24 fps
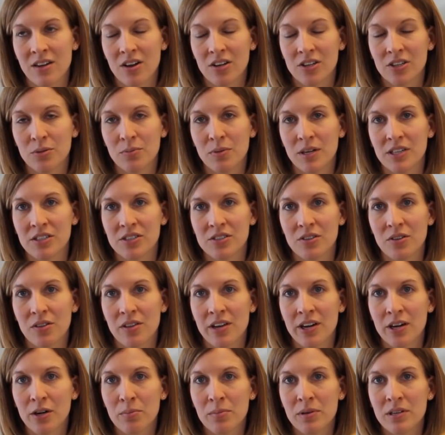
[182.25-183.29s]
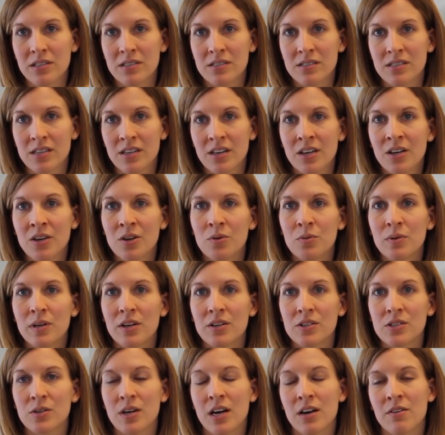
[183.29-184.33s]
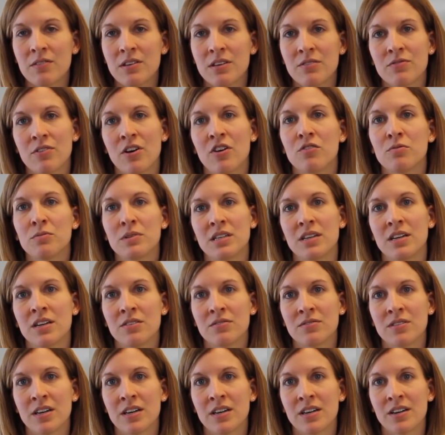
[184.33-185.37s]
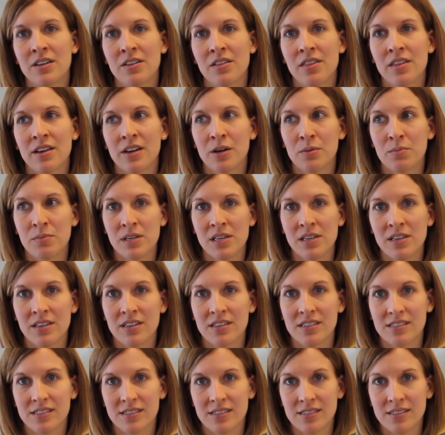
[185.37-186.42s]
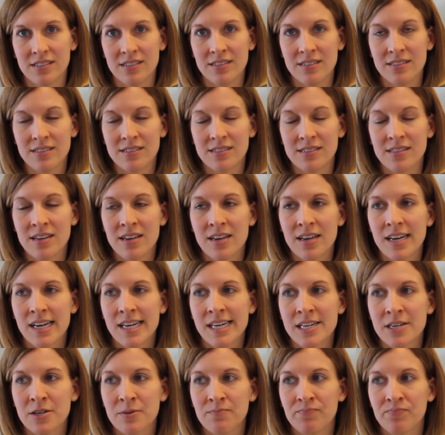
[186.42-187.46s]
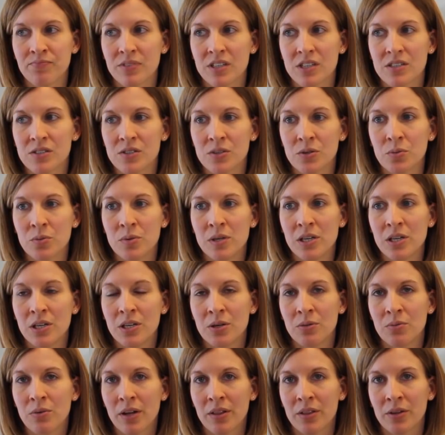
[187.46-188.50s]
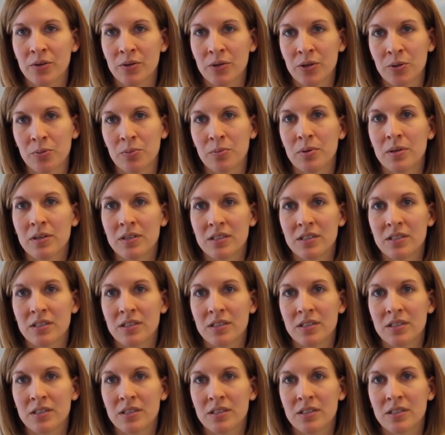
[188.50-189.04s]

an occupational therapist. We also have the involvement of our therapy assistants. Um, so we run the group